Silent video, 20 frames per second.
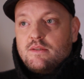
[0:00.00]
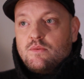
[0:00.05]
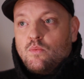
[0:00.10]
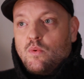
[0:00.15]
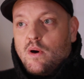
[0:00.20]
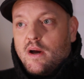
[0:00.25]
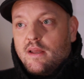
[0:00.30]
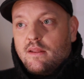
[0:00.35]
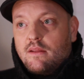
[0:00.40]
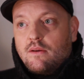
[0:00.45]

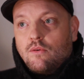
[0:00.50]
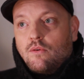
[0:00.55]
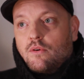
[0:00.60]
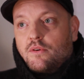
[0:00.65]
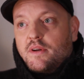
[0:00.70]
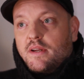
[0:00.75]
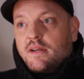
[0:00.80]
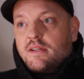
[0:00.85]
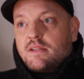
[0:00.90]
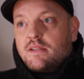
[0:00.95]
white
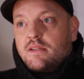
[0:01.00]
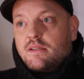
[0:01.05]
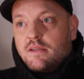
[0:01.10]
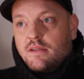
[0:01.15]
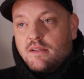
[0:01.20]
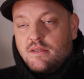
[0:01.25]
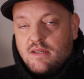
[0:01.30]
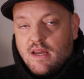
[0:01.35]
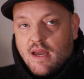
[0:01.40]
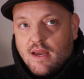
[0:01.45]

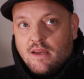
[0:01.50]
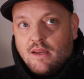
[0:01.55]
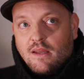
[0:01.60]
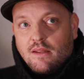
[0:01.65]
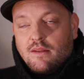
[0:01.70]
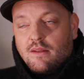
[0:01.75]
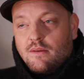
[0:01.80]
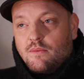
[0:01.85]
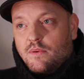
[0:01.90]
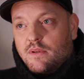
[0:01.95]
Gore-Tex
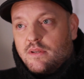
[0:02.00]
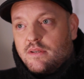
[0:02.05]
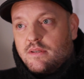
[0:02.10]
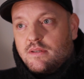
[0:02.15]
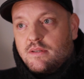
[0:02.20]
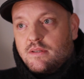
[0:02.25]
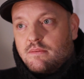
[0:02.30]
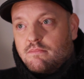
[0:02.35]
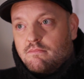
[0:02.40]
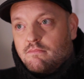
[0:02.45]
jacket,
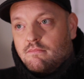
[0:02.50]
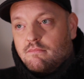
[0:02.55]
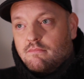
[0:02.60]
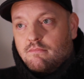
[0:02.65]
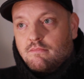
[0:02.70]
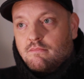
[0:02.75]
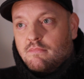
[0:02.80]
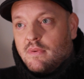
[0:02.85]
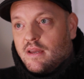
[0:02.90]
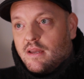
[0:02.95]
which
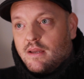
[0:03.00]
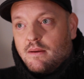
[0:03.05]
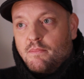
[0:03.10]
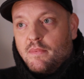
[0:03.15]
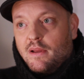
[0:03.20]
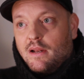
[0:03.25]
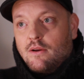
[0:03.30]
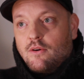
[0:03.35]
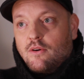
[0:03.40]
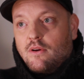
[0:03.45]
make
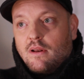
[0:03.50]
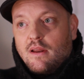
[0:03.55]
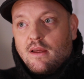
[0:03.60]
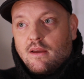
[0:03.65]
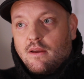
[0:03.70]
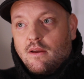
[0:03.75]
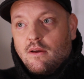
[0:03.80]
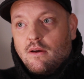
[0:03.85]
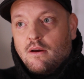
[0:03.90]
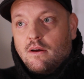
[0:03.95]
me look
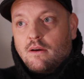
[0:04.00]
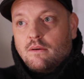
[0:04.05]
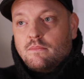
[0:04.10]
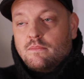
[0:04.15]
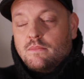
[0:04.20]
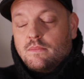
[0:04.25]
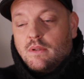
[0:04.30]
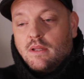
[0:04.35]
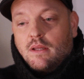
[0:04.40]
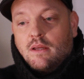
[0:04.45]
like a
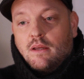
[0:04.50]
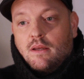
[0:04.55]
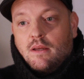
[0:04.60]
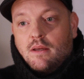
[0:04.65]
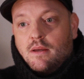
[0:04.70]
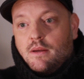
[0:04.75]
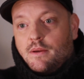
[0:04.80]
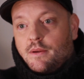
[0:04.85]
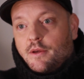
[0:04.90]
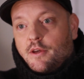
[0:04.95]

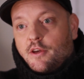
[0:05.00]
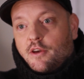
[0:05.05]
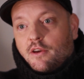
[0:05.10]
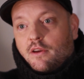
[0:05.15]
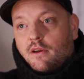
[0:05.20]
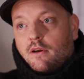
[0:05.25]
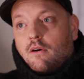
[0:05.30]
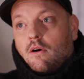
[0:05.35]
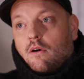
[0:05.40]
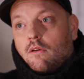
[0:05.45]

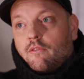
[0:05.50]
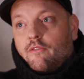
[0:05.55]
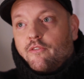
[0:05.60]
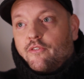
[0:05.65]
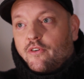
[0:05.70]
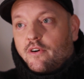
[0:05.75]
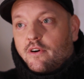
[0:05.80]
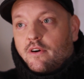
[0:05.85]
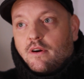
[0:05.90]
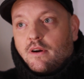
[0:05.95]

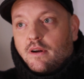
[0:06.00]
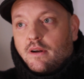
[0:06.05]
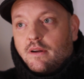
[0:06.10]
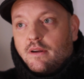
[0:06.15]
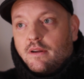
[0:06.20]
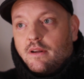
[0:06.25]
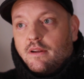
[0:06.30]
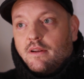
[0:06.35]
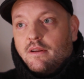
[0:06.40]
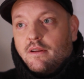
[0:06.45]
golfer
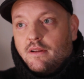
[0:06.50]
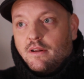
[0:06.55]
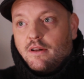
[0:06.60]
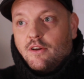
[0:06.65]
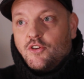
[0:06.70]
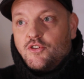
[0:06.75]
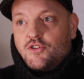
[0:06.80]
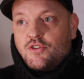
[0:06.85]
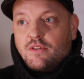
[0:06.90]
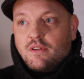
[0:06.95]

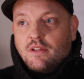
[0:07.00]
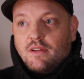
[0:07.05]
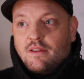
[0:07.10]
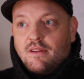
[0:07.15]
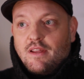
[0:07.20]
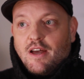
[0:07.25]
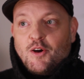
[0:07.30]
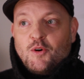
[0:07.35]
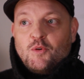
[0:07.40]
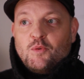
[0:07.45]
lost in
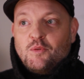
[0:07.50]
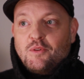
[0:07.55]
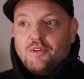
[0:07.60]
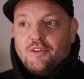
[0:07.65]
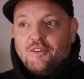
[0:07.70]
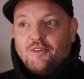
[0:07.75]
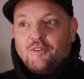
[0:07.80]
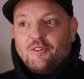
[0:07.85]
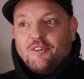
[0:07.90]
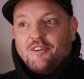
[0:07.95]
town,
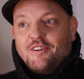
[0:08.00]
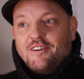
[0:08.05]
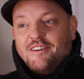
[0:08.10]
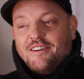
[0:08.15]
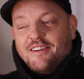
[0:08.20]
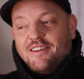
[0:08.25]
or